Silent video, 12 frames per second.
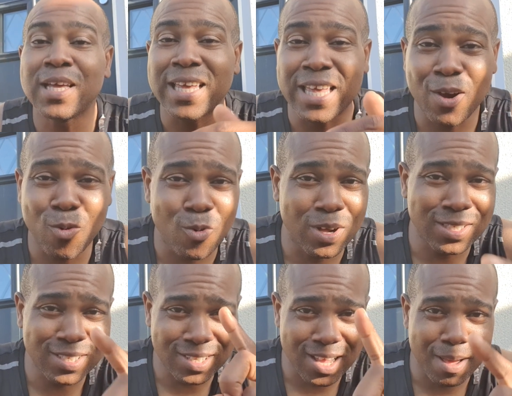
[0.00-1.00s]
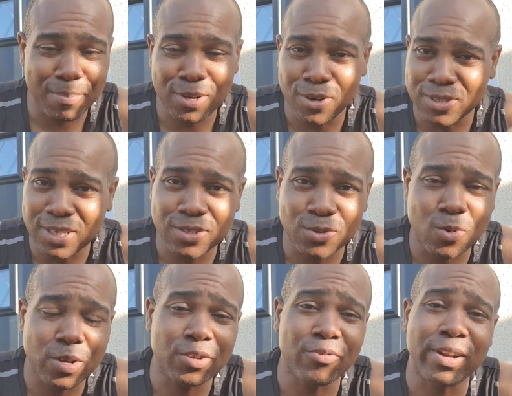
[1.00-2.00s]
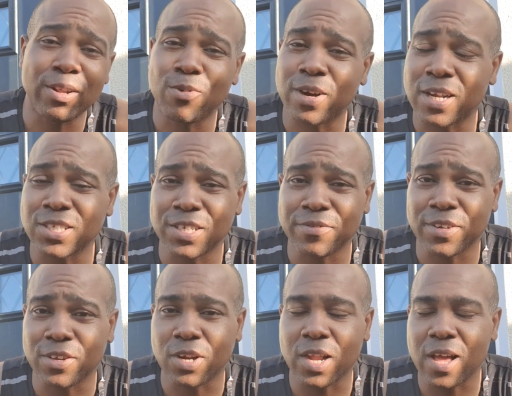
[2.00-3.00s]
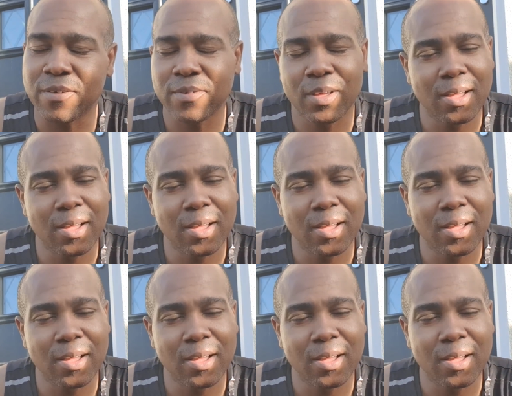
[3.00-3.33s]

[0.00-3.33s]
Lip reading: get one step closer to what you really want to achieve in your life.